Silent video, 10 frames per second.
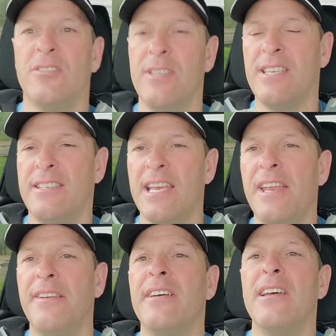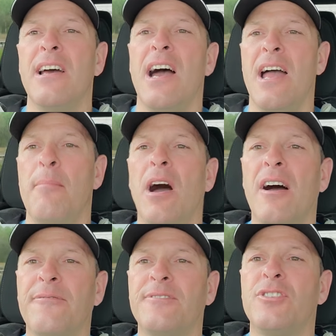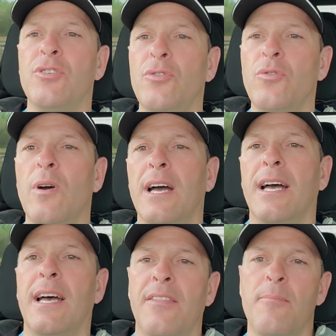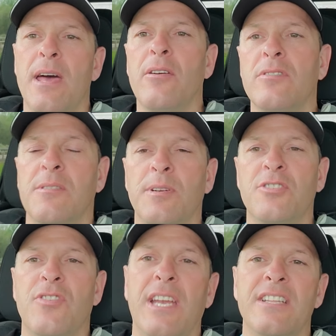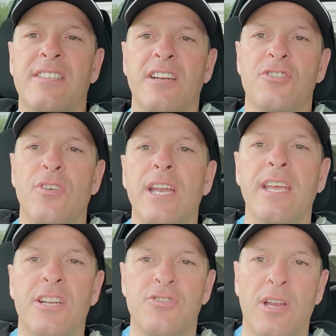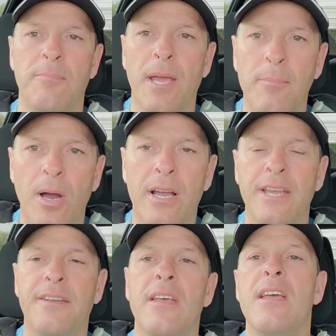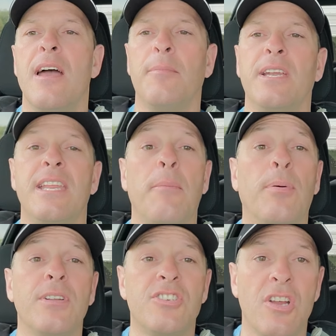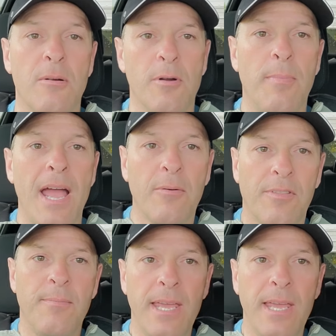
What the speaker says: So as I said, I'm off to the Meadows. I'm going to train Insider Trading. I'm going to train Pickpocket. I'm going to take Prince Charmer back with